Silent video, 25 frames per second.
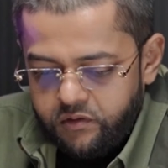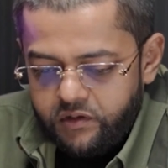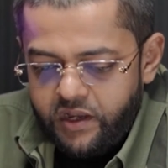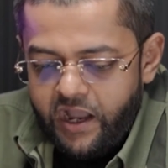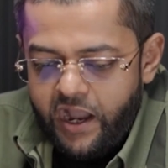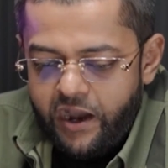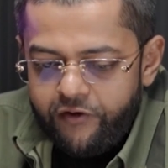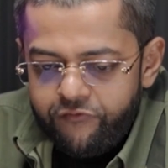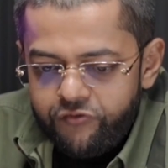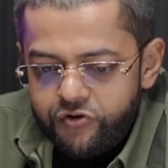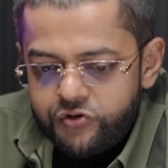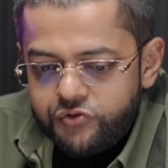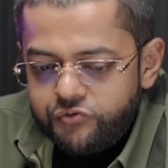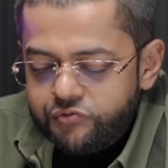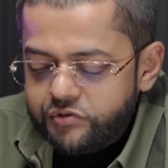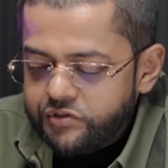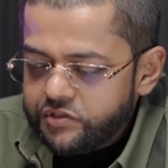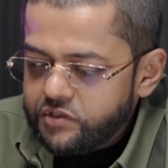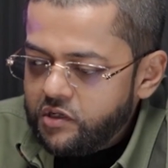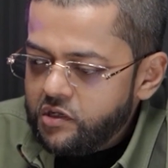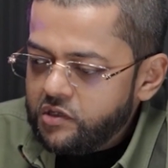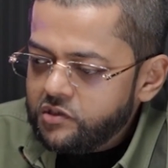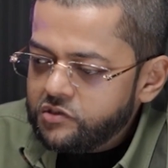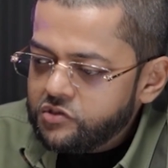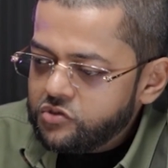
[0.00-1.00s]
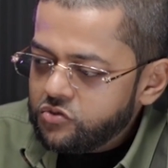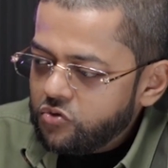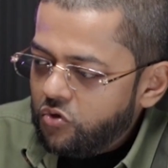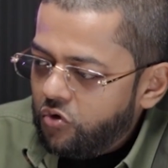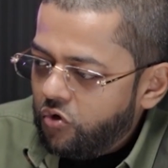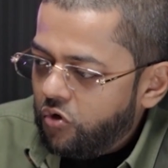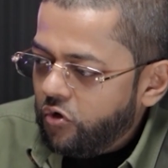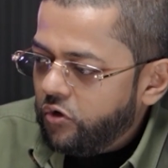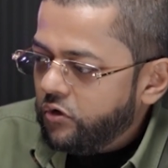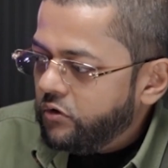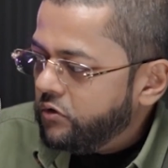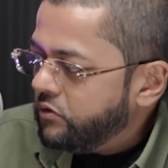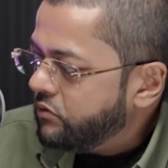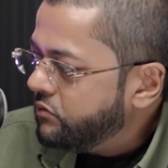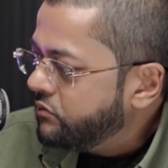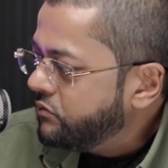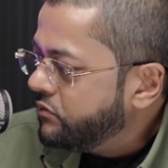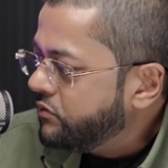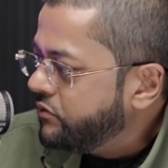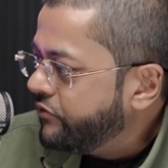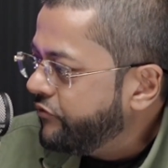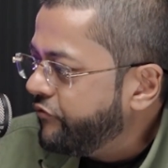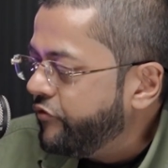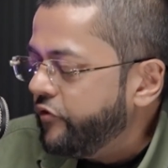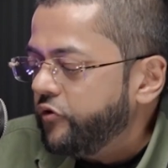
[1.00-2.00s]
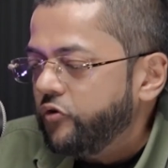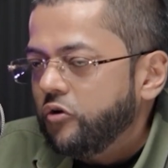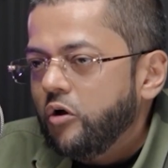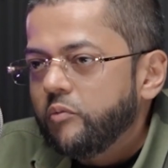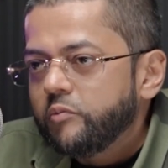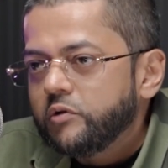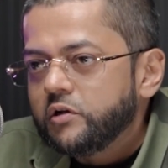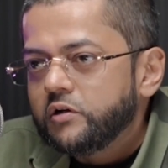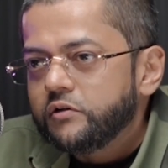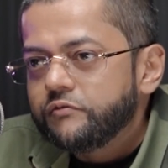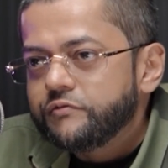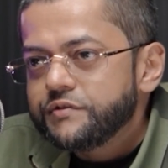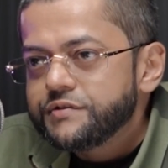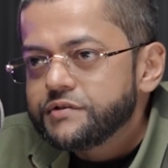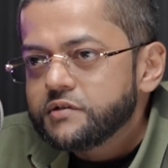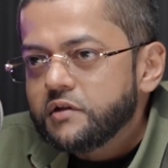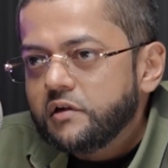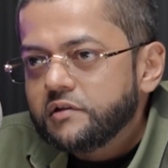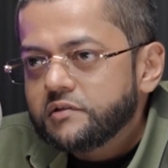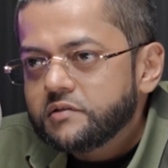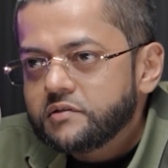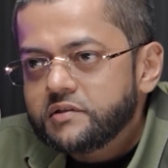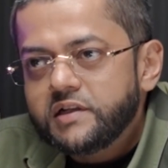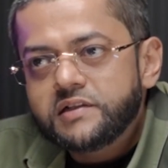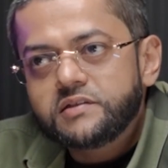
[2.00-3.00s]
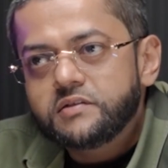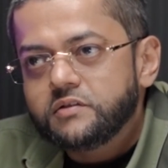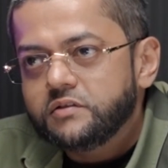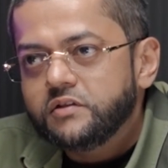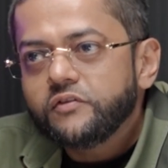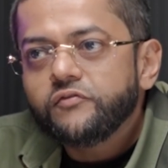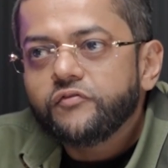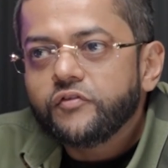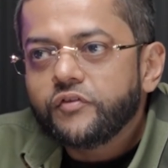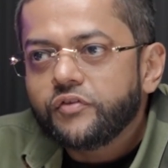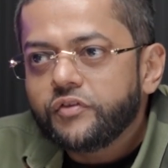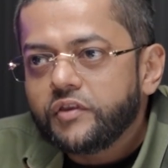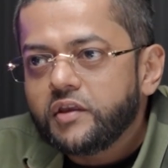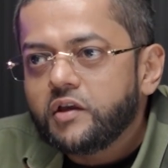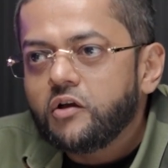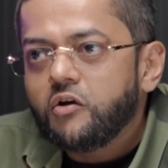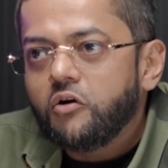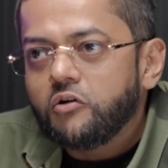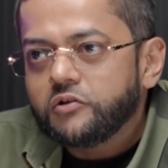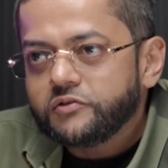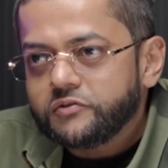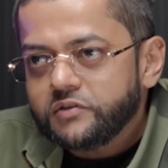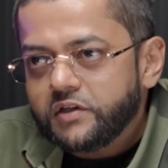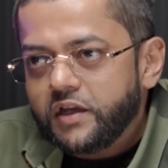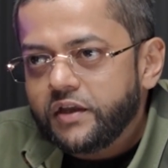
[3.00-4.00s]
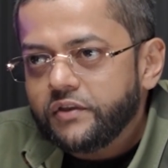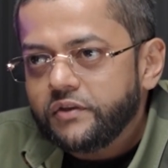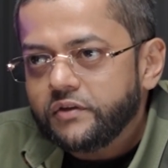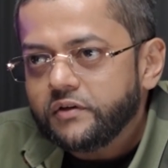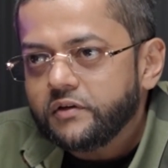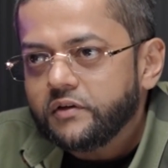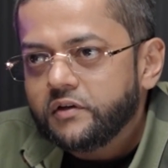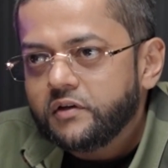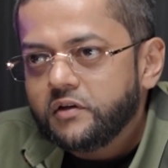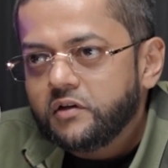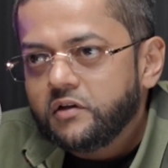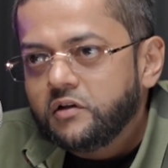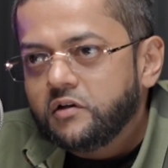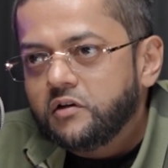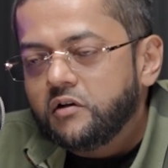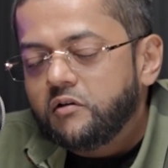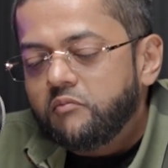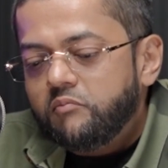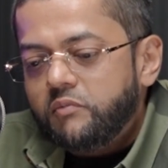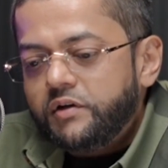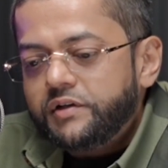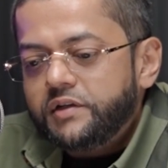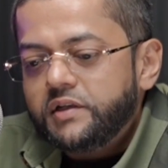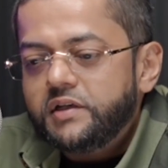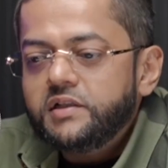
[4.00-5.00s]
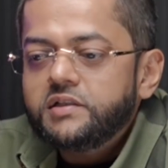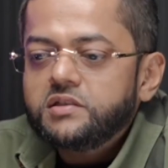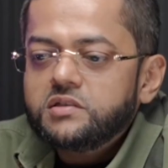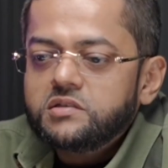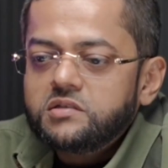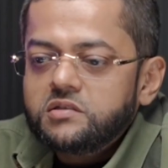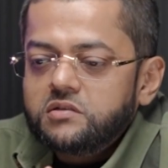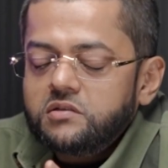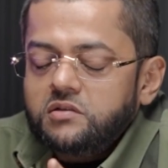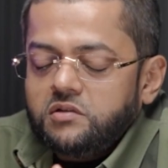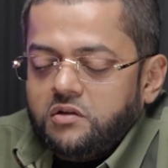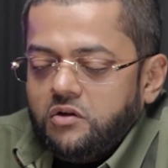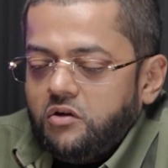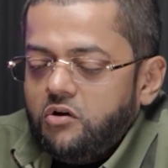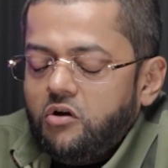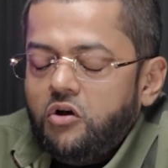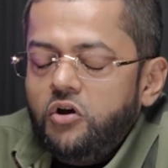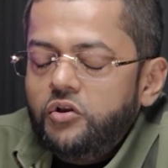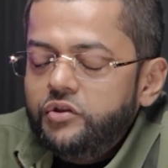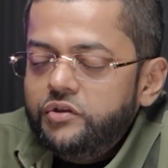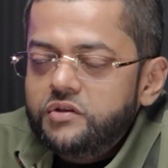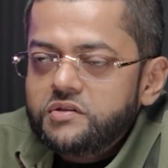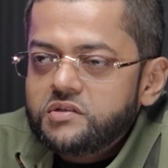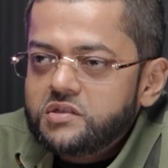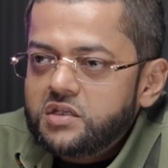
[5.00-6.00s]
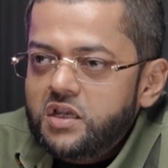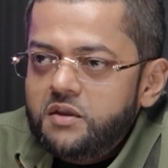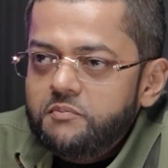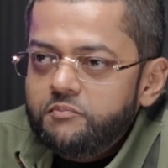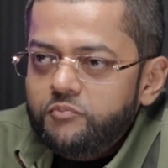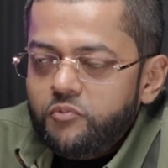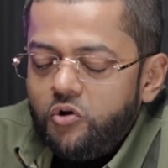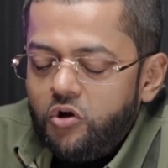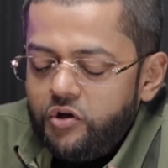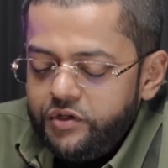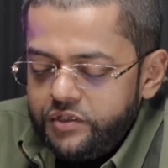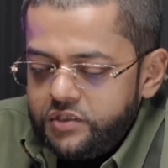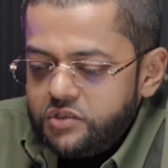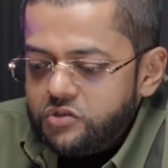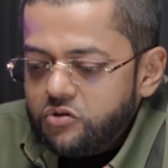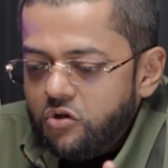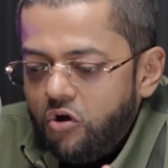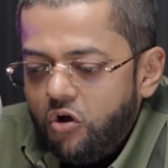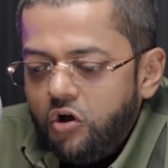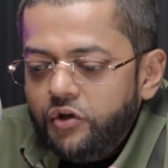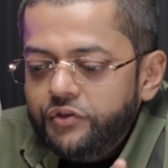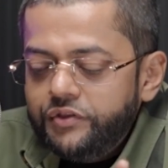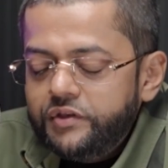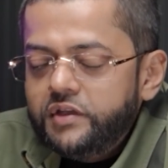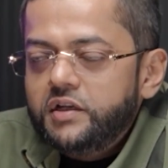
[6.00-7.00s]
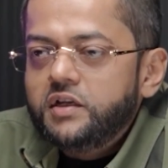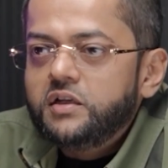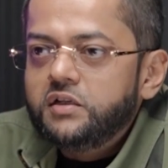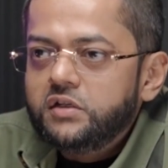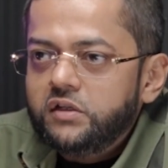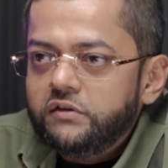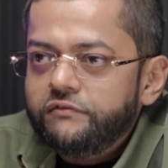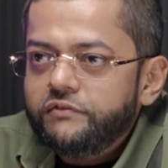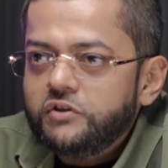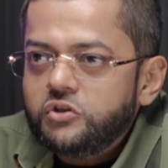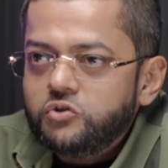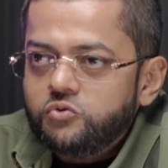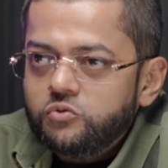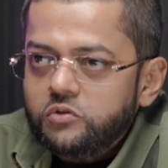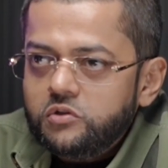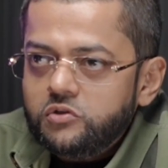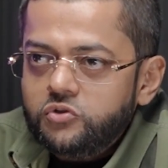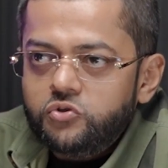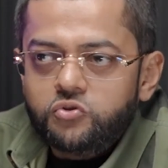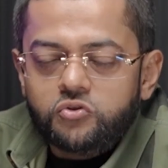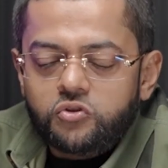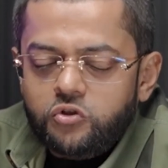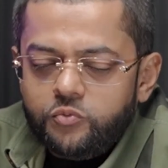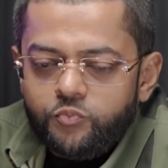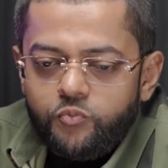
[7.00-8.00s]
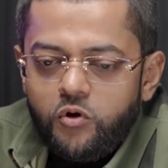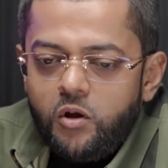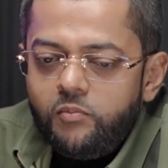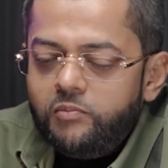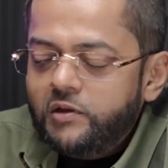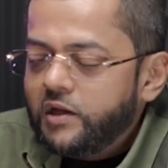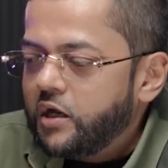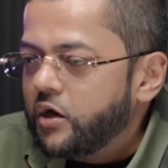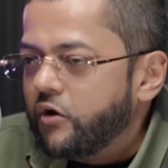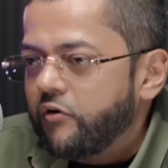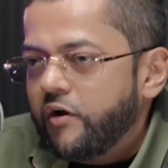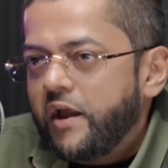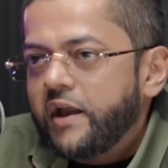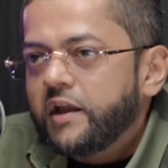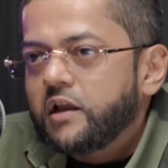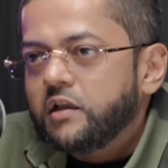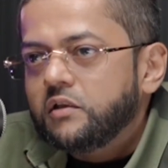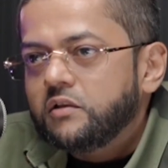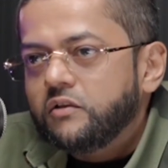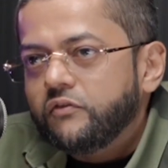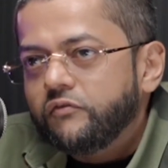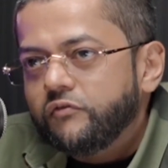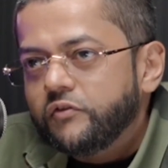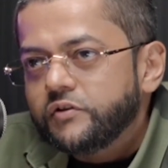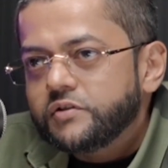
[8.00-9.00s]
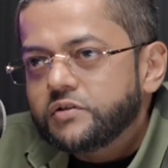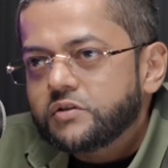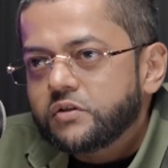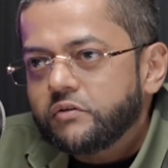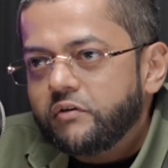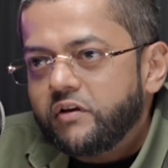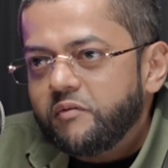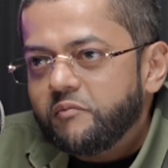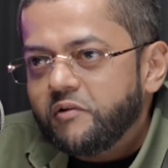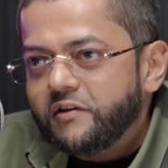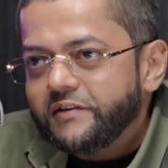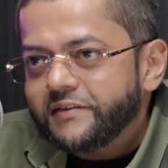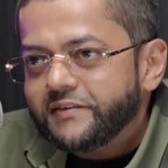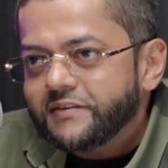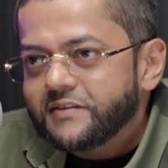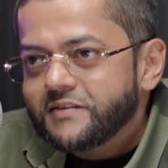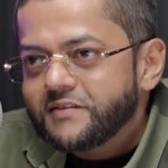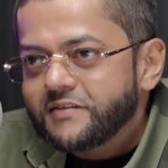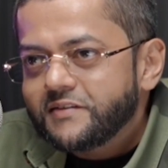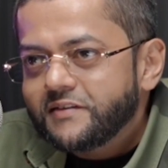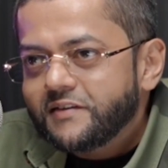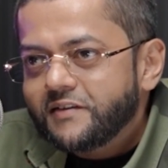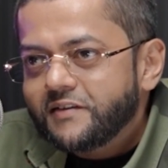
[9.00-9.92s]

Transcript: Average results or phenomenal results, that's a different thing altogether. But it's on the individual. You could probably crack in the first 3 months.